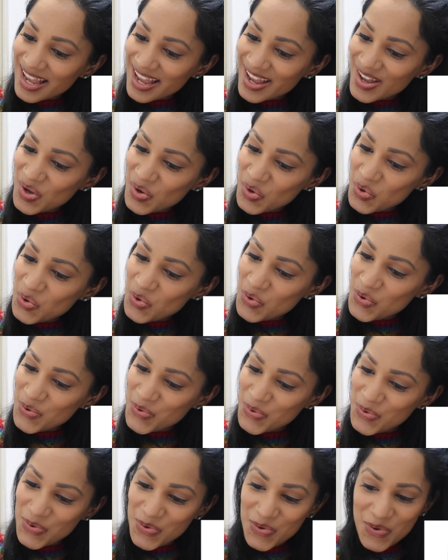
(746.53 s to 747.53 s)

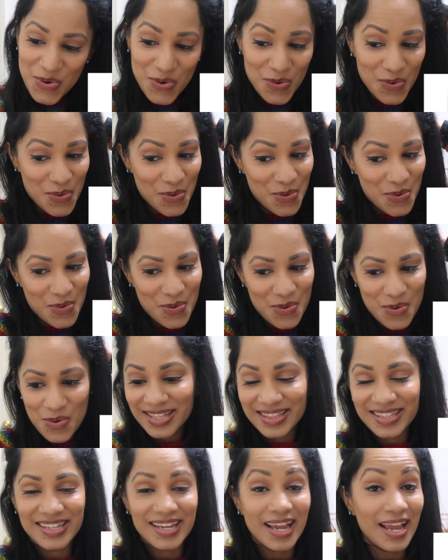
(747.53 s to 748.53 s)

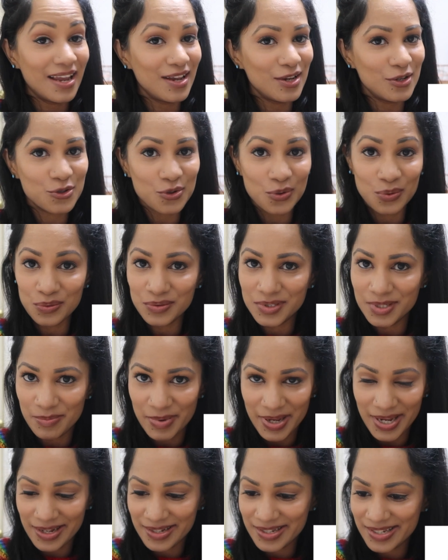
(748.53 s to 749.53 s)
the age-old
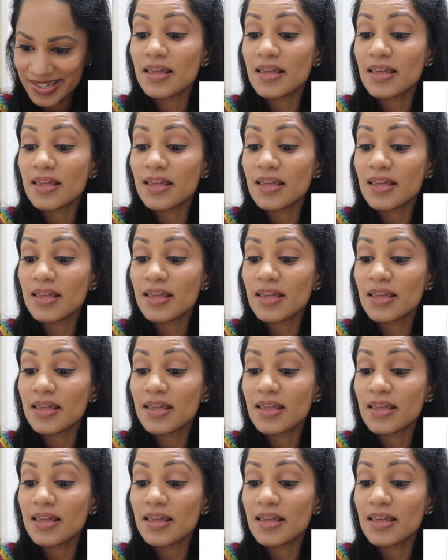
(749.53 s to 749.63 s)
debate.